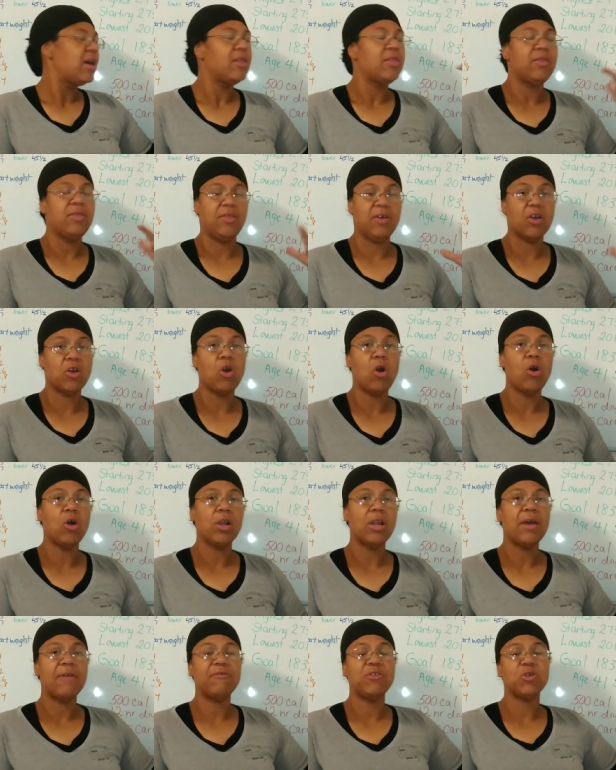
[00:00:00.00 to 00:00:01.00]
the
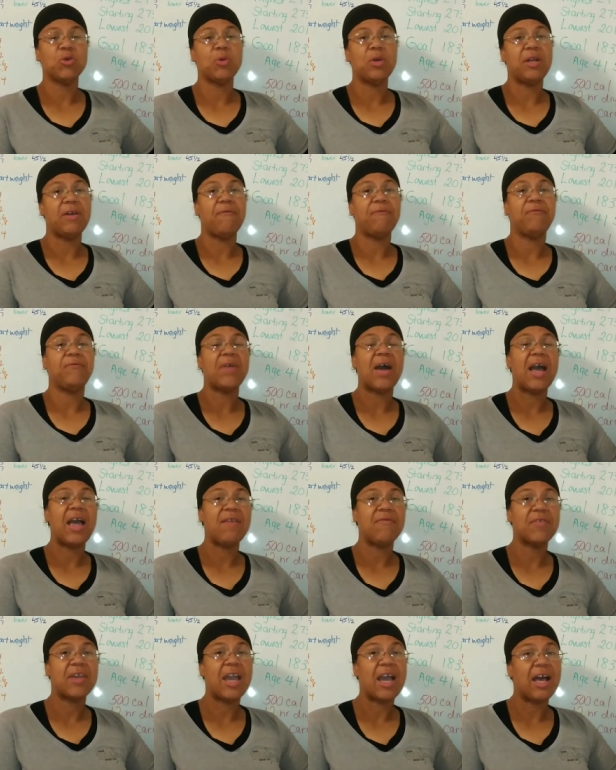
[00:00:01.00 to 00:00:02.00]
goal of doing a
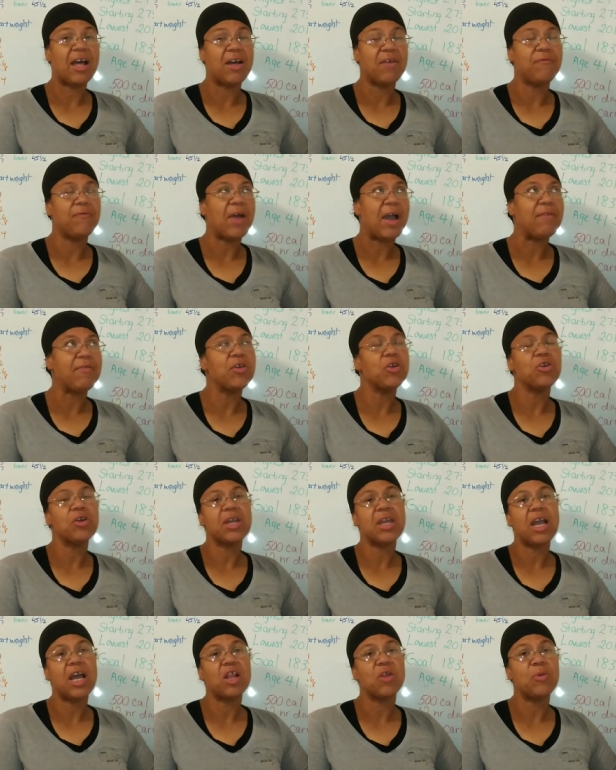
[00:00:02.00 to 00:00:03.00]
five cap, 500
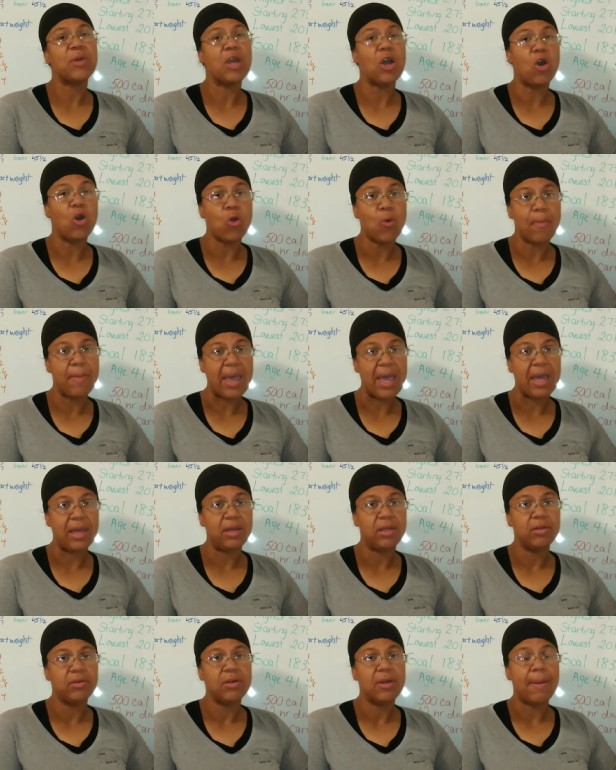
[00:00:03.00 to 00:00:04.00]
calorie
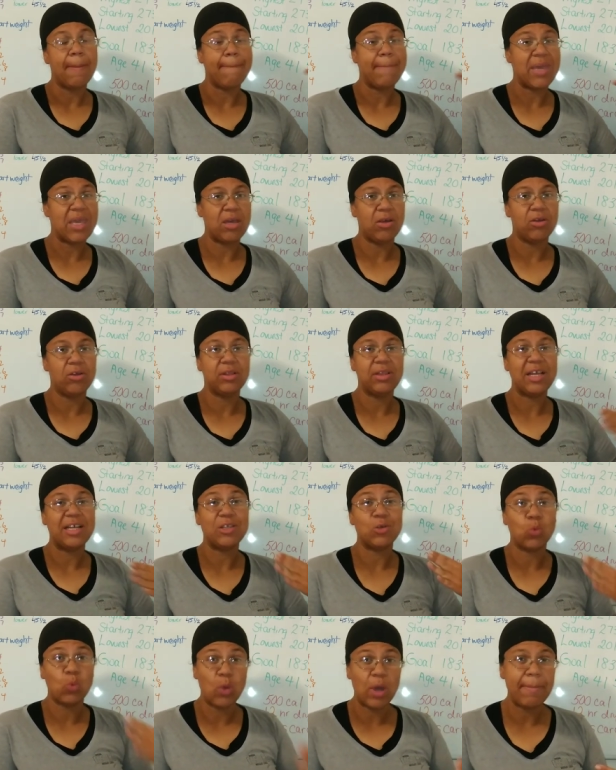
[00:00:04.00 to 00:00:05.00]
OMAD meal.
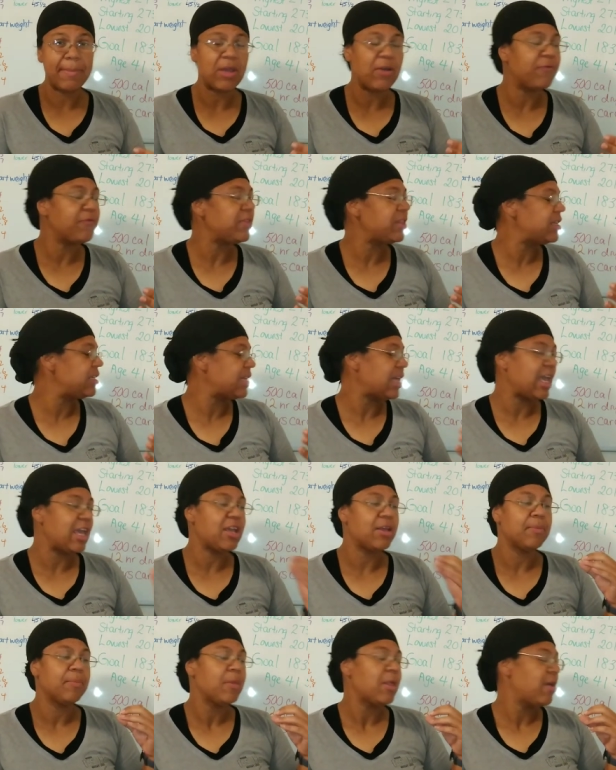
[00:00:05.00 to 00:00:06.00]
That's one meal for the
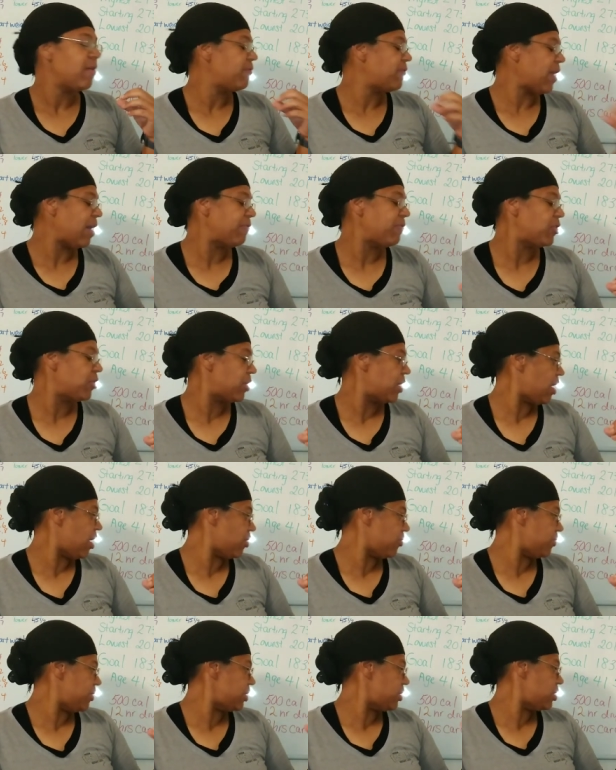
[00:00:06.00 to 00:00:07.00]
day, 500
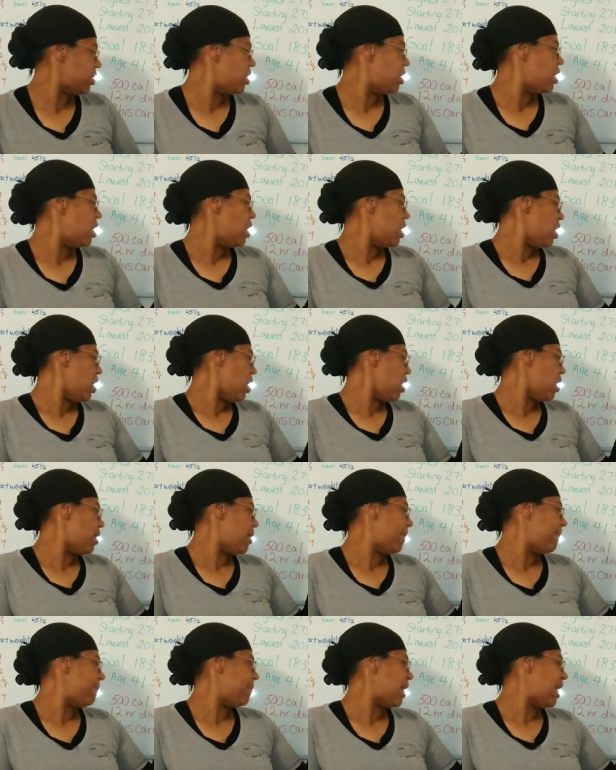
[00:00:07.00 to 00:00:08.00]
calories.
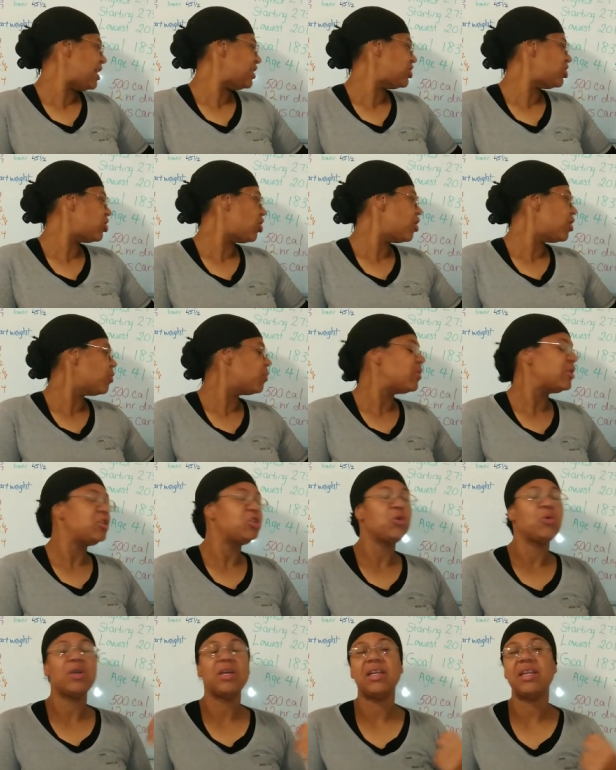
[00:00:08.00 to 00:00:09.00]
Um, I started with
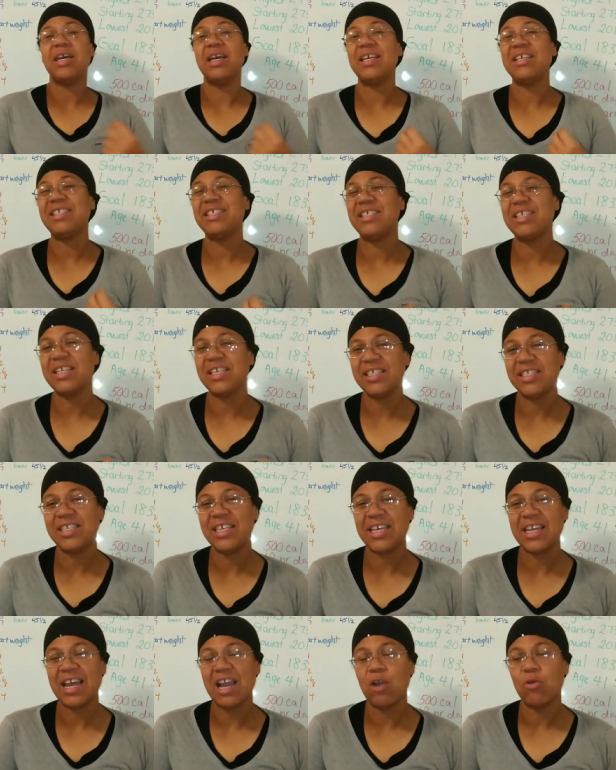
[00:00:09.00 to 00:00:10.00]
doing a
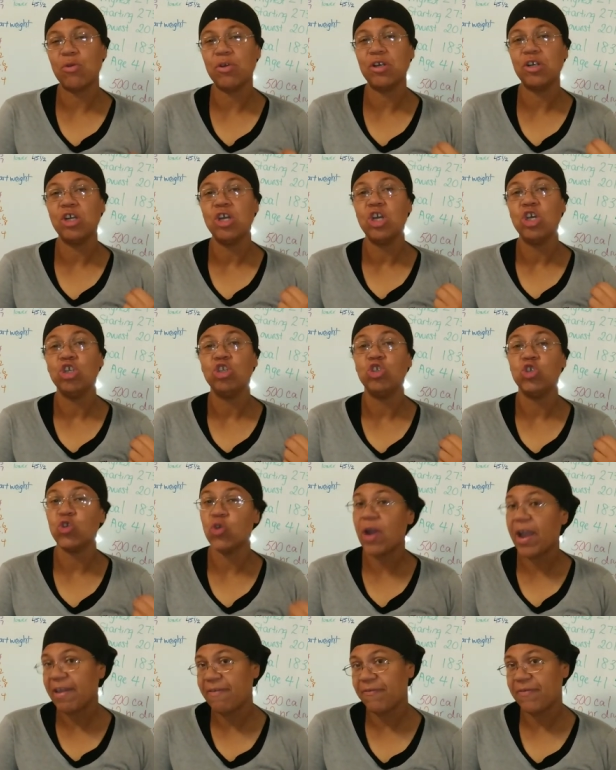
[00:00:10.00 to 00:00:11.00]
16 hour
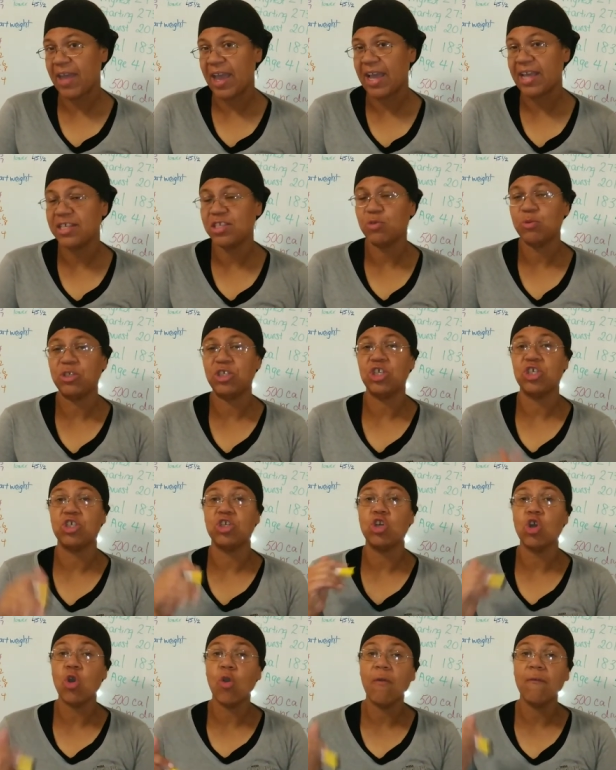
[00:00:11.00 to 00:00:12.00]
dry fast, which is
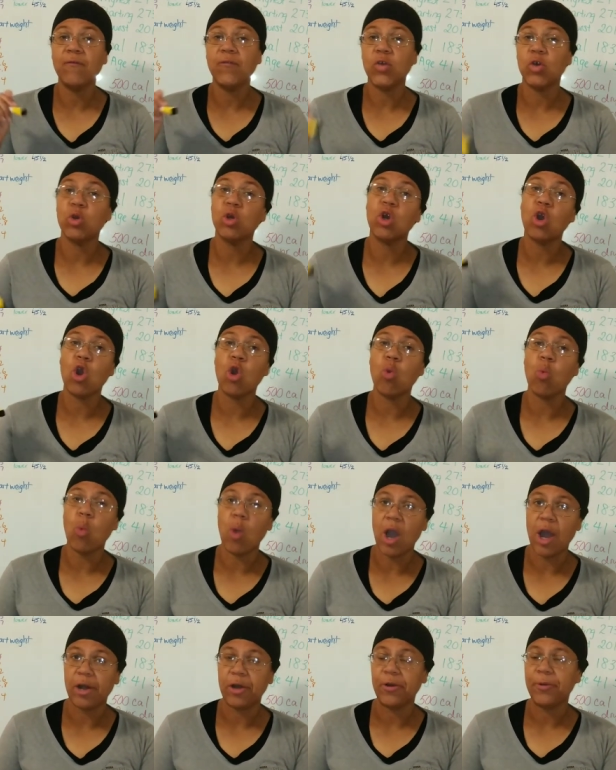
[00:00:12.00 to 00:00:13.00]
no food or
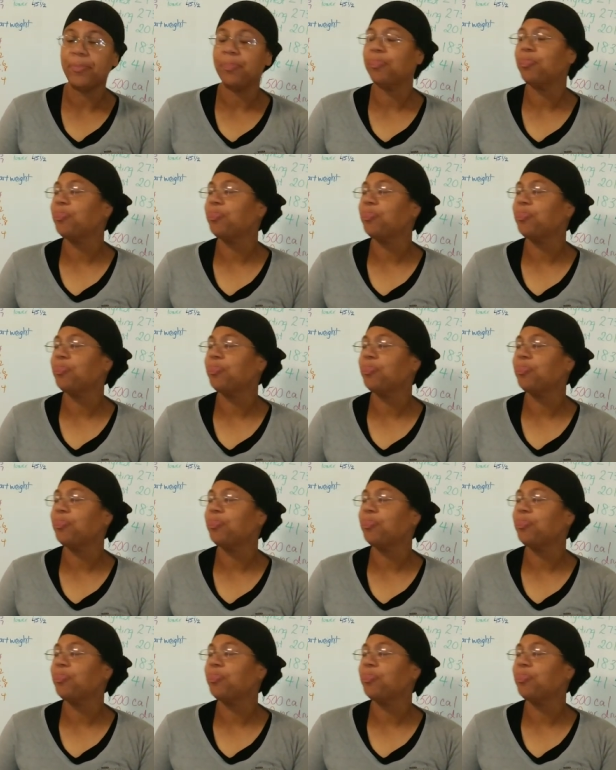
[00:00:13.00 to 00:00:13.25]
water.